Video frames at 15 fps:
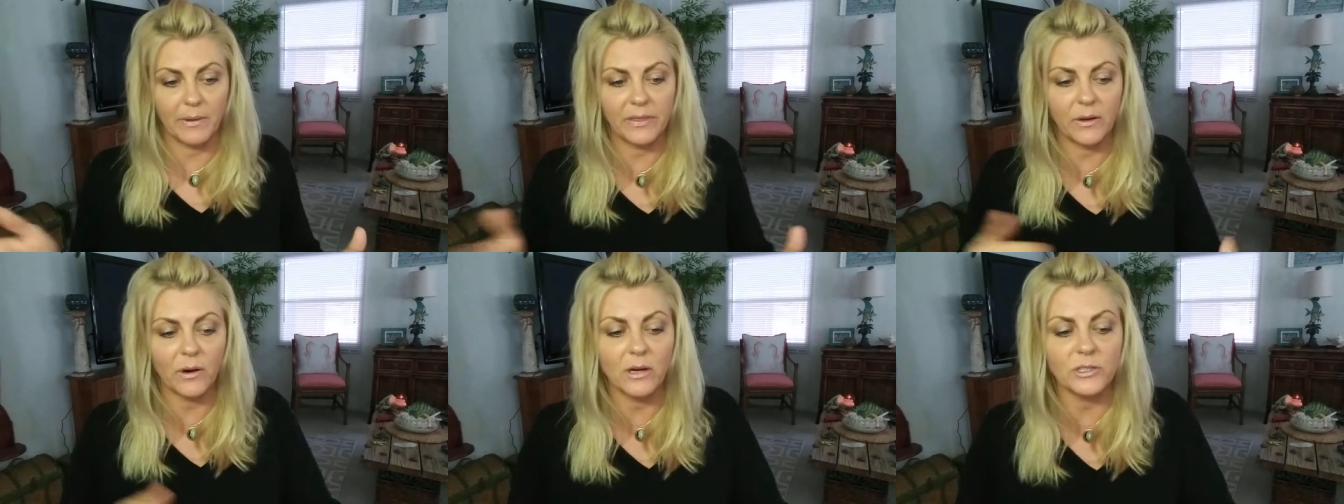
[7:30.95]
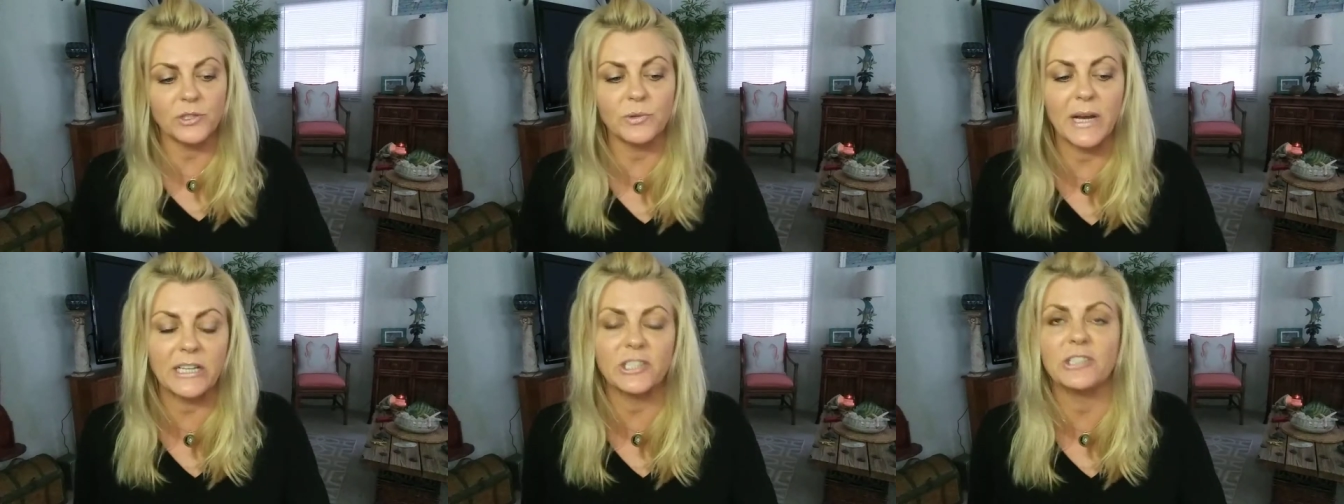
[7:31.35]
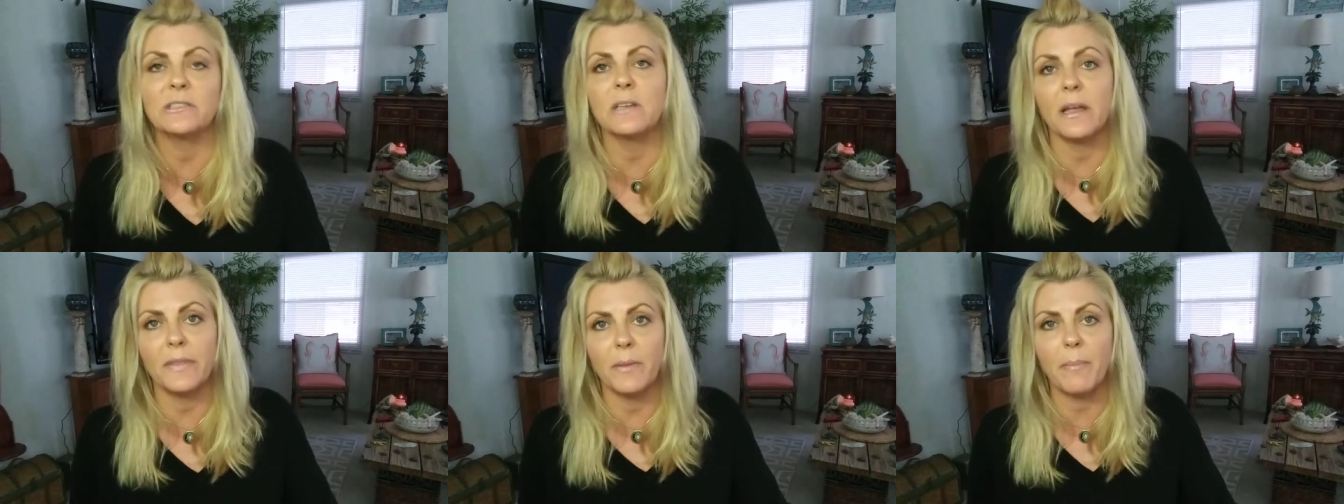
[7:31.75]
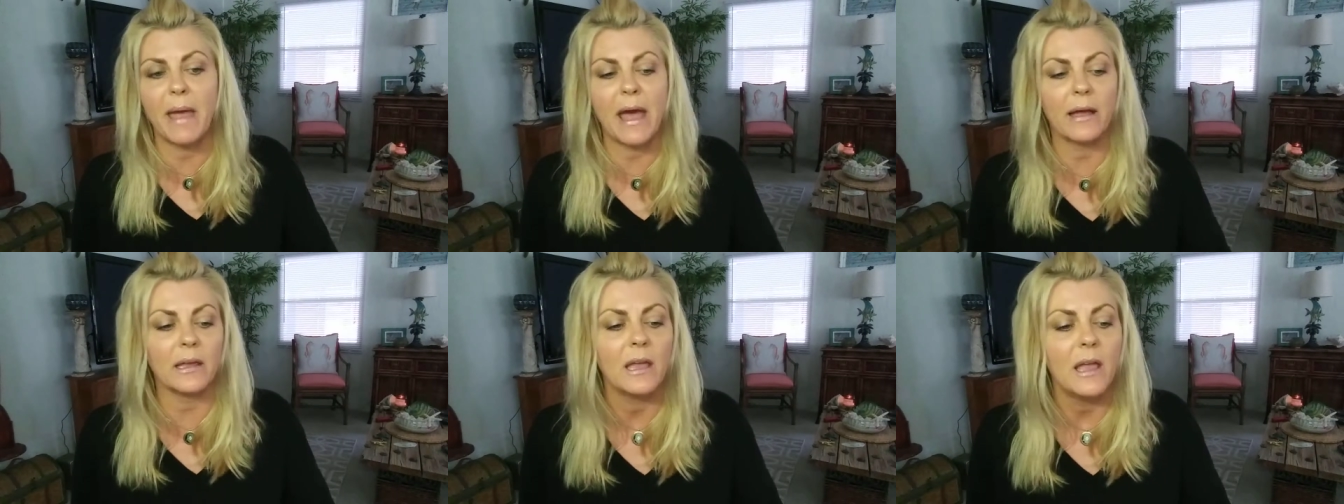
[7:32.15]
But there are directions on the
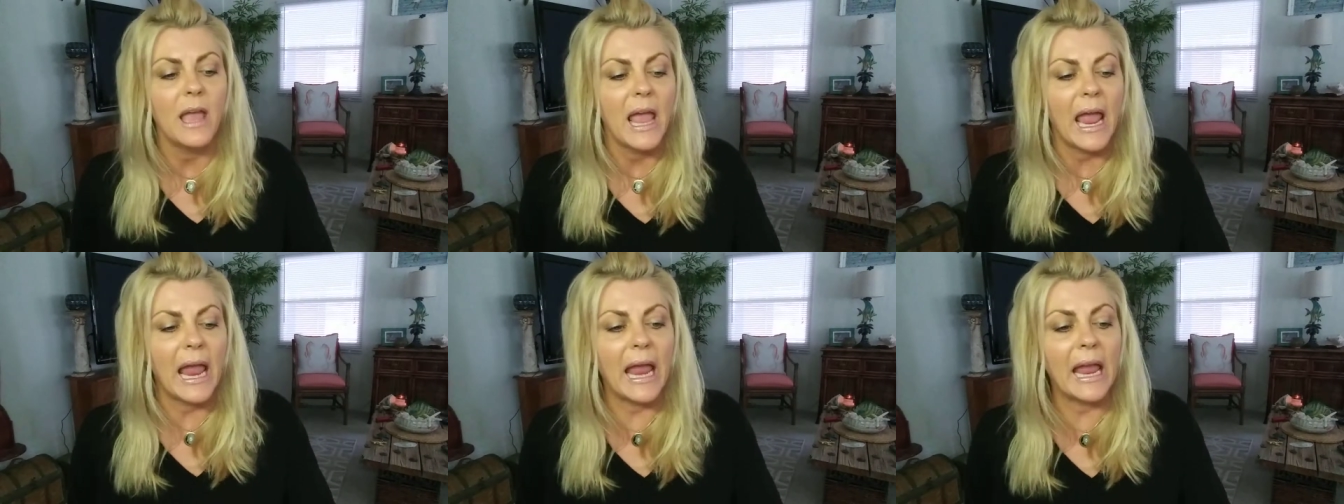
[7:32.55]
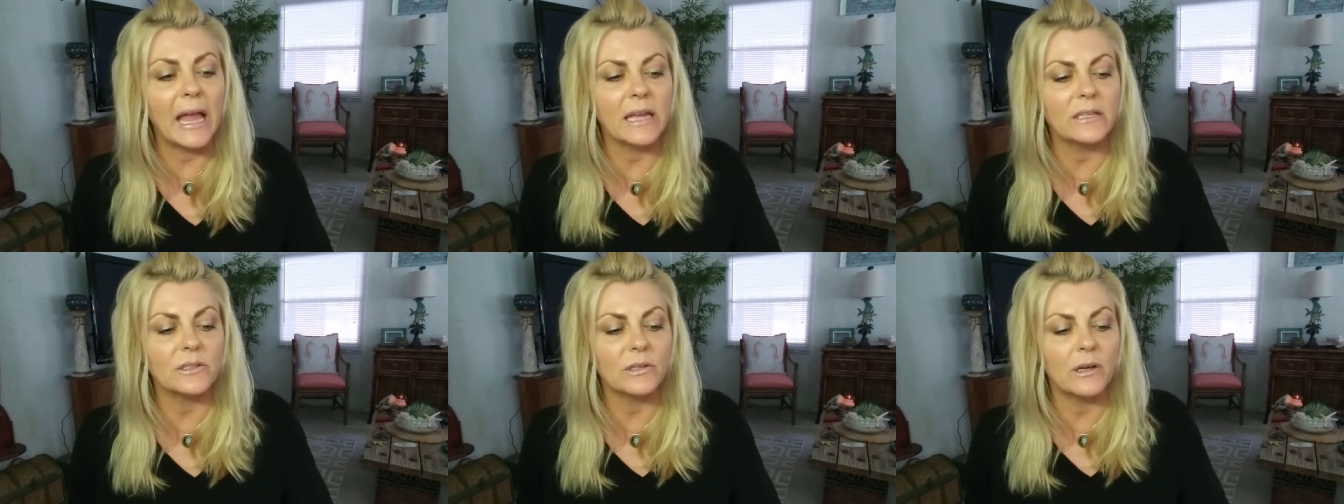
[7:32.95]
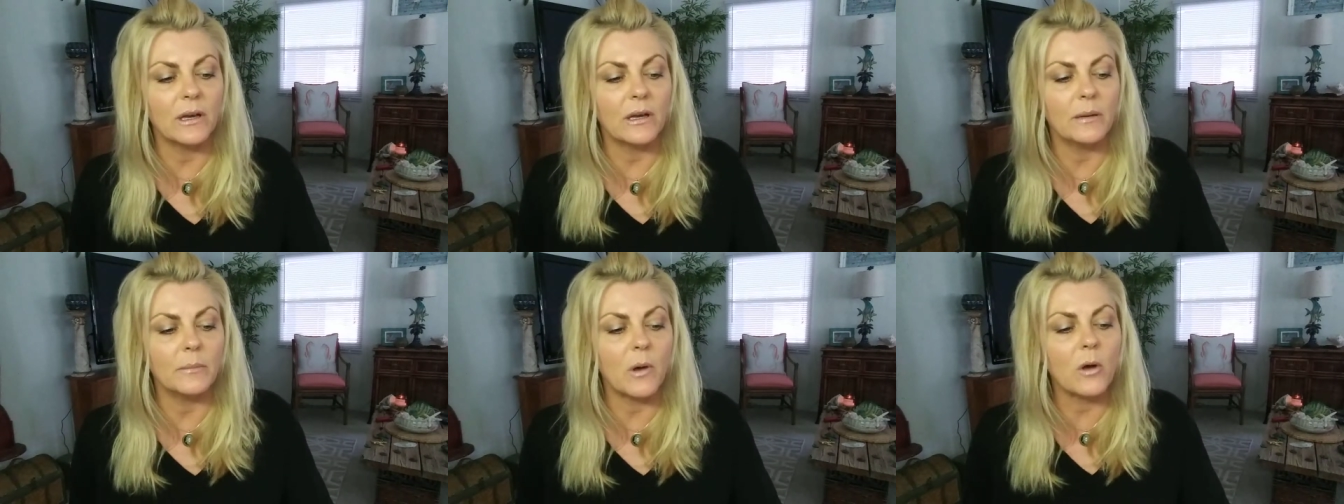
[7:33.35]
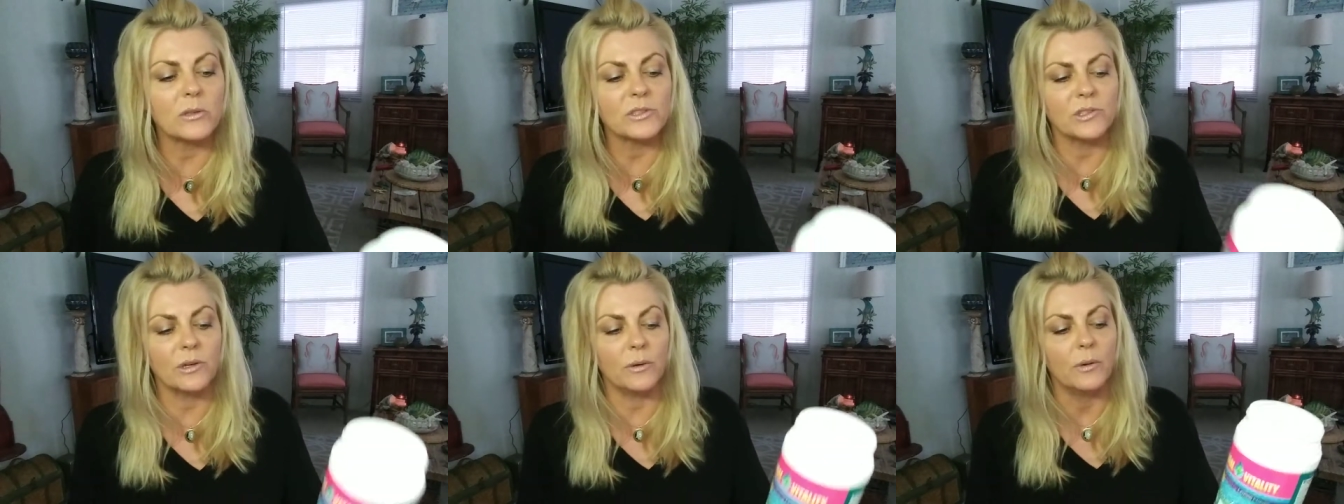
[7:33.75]
back. And um,
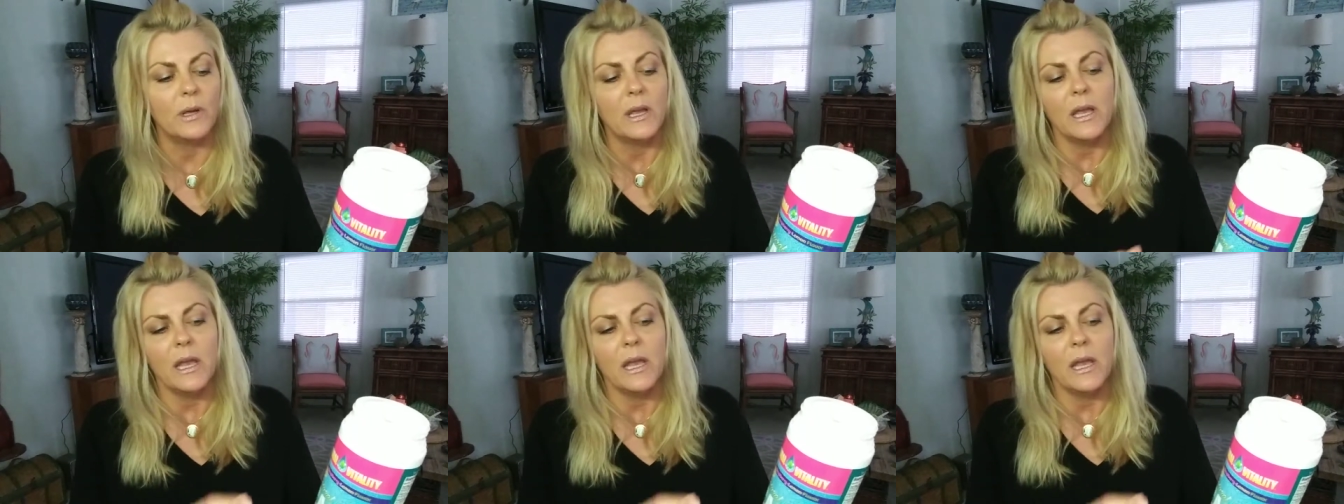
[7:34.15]
also,